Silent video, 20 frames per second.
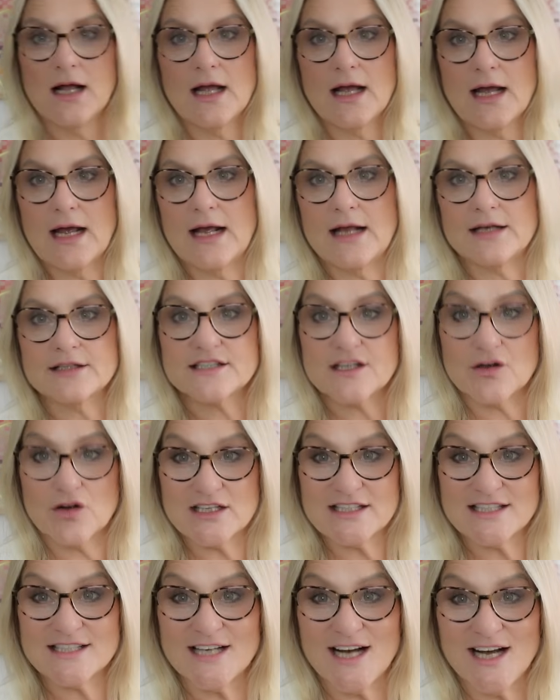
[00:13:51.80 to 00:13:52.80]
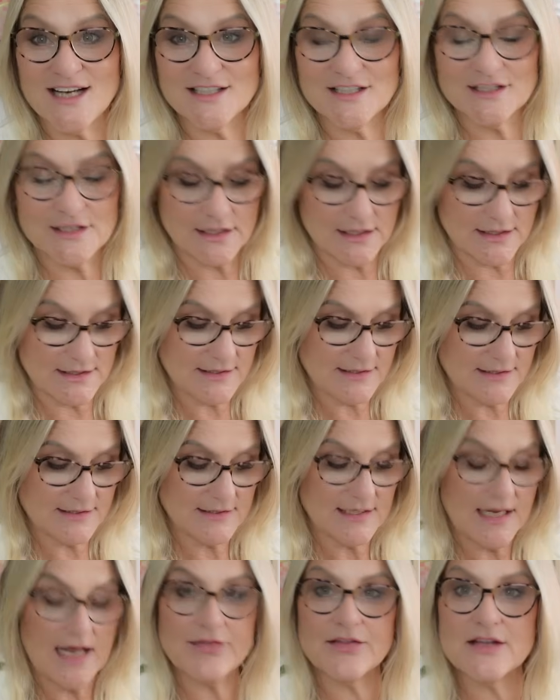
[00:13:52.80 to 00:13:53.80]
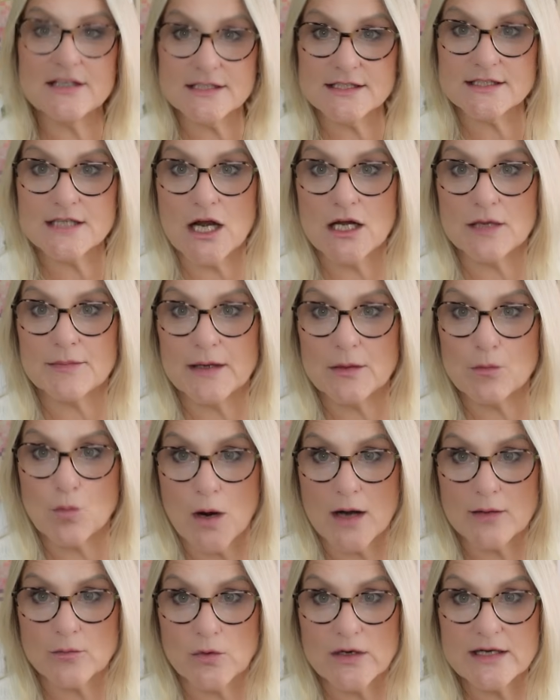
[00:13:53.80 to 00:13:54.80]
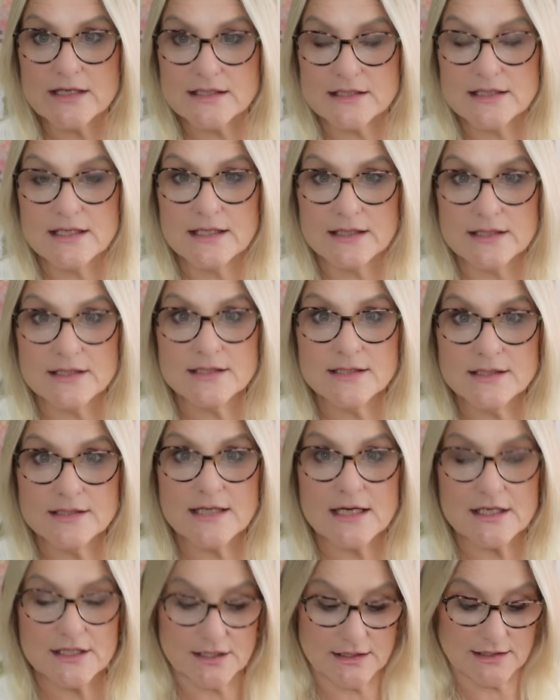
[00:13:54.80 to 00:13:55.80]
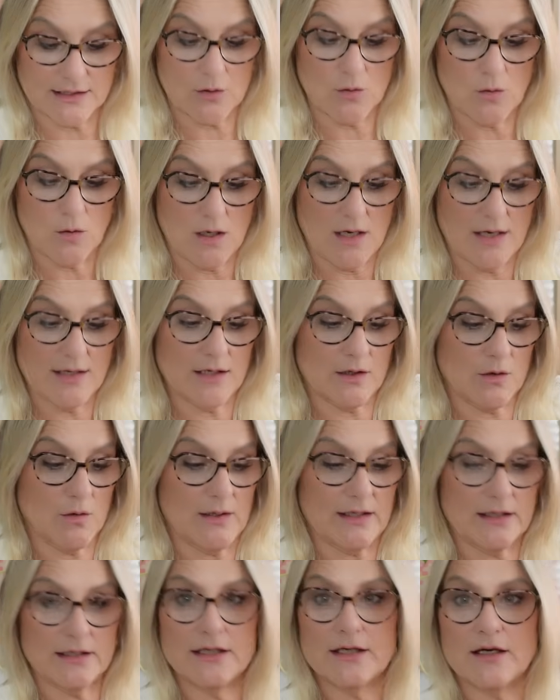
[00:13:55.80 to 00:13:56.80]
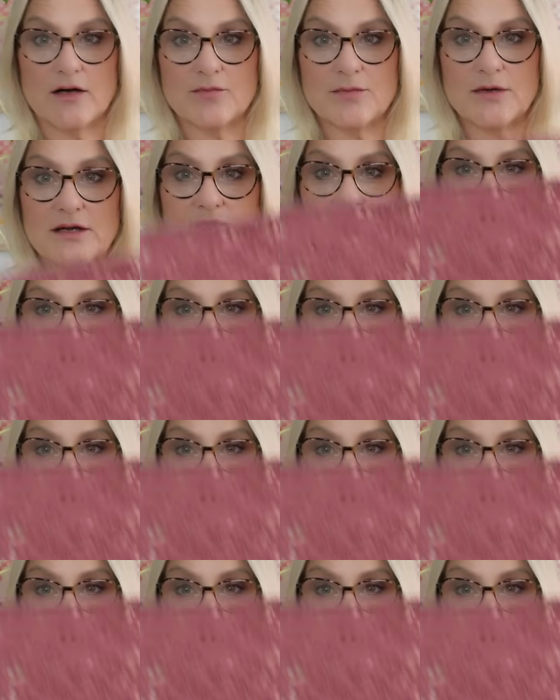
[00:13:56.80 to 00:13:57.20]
And so I started this, and this has only been 1 week's knitting. This is actually quite a quick knit. I've been